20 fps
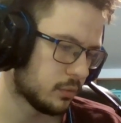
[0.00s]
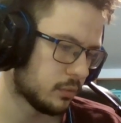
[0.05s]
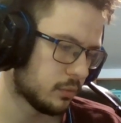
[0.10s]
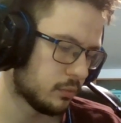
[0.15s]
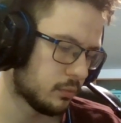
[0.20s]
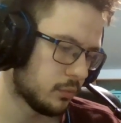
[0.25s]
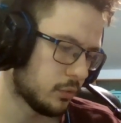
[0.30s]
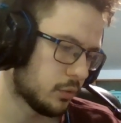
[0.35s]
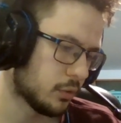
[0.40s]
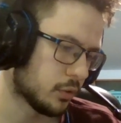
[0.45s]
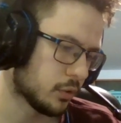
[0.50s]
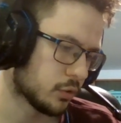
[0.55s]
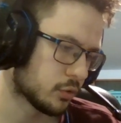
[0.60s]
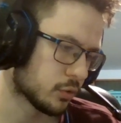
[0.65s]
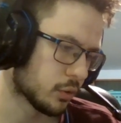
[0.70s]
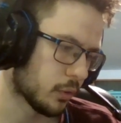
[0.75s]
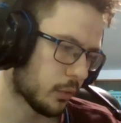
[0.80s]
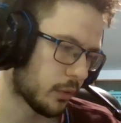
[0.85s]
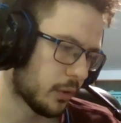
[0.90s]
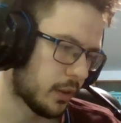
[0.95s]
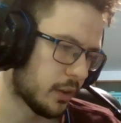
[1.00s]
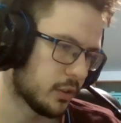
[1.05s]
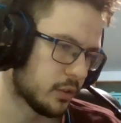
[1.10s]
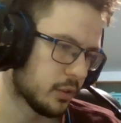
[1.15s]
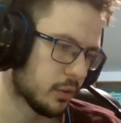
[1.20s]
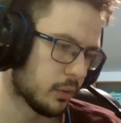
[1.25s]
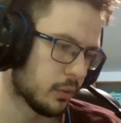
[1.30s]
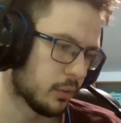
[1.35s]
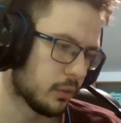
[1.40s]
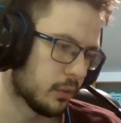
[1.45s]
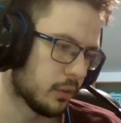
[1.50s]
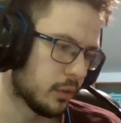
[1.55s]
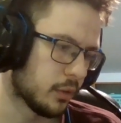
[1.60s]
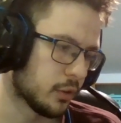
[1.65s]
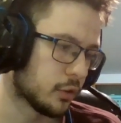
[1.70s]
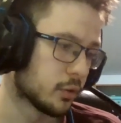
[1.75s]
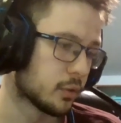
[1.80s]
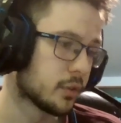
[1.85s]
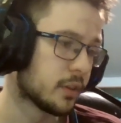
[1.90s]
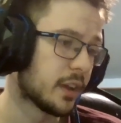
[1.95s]
you control it until
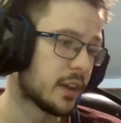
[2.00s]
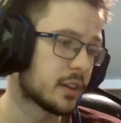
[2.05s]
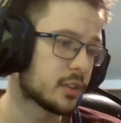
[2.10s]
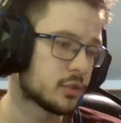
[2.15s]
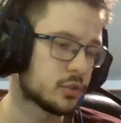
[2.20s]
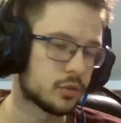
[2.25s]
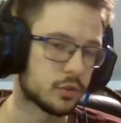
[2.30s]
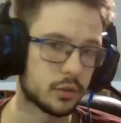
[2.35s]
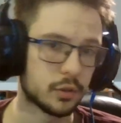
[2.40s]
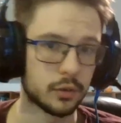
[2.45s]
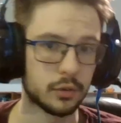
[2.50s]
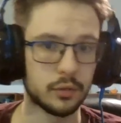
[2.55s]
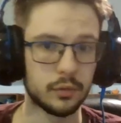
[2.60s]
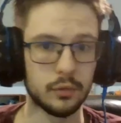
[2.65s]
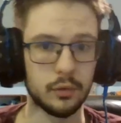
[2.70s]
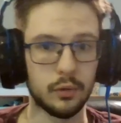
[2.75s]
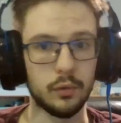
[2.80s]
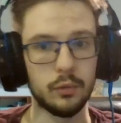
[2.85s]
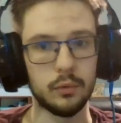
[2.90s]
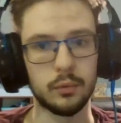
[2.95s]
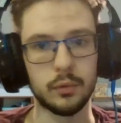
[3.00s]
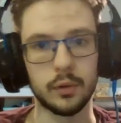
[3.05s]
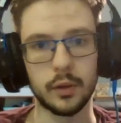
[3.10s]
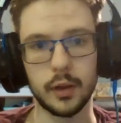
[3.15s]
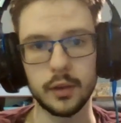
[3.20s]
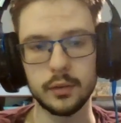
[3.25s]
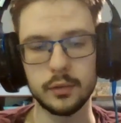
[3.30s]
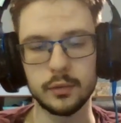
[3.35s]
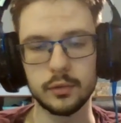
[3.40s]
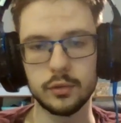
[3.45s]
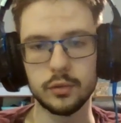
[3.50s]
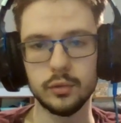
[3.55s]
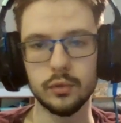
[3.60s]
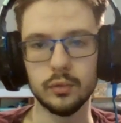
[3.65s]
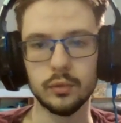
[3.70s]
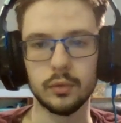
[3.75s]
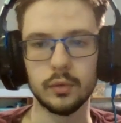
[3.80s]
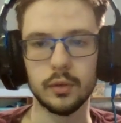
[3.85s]
your next turn. Okay, cool.